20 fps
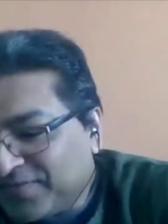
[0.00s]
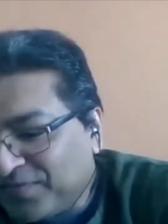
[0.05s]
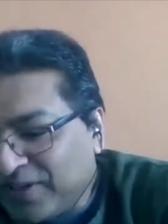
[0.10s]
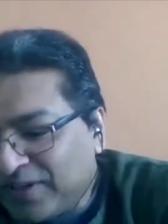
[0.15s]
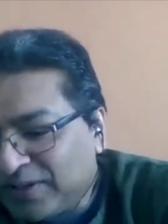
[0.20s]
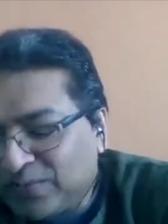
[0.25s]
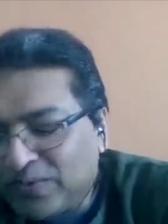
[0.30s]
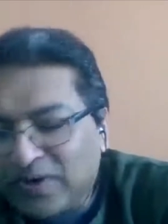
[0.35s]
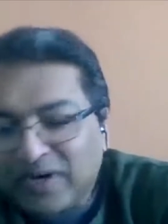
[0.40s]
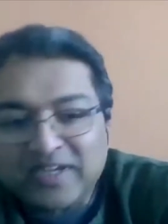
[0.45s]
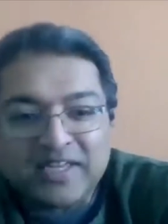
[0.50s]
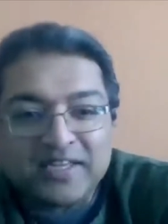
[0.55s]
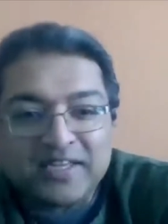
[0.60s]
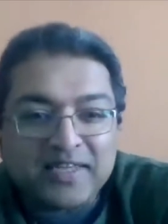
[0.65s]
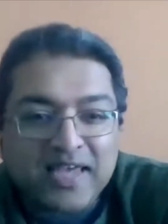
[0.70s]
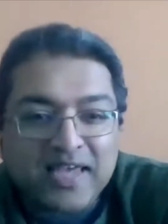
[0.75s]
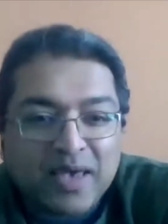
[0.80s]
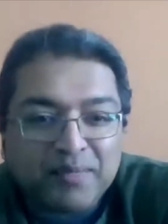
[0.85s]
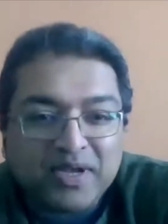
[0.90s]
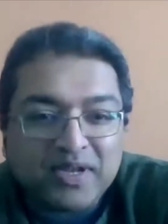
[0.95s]
fieldwork
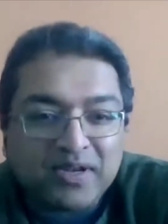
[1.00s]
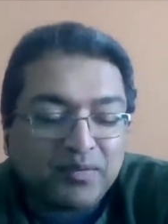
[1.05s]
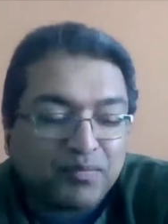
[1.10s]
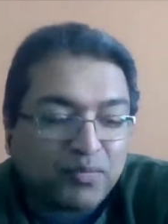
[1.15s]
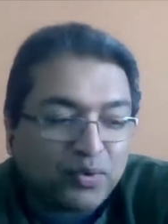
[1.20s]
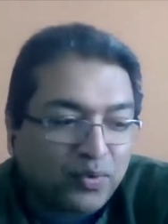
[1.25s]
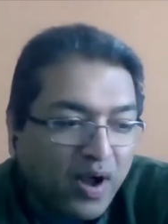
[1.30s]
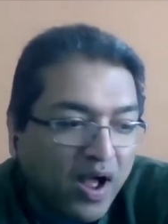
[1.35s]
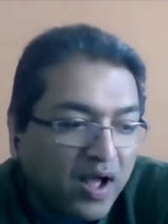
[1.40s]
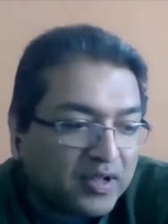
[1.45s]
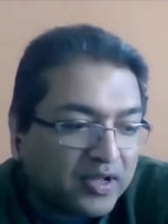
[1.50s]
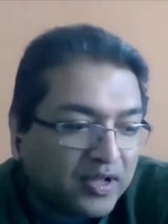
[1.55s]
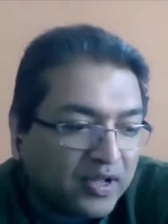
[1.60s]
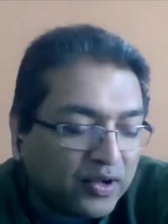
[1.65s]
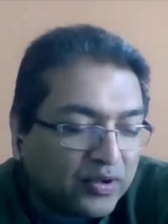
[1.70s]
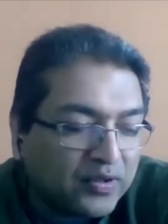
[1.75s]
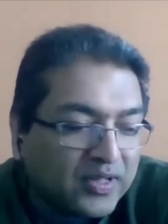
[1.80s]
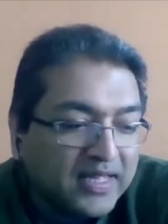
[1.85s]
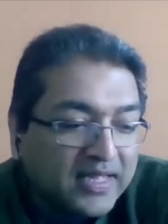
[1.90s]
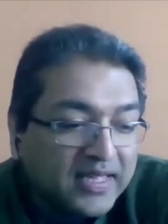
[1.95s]
in Yemen and
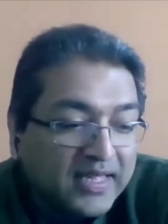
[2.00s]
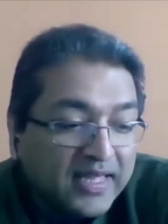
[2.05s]
Morocco.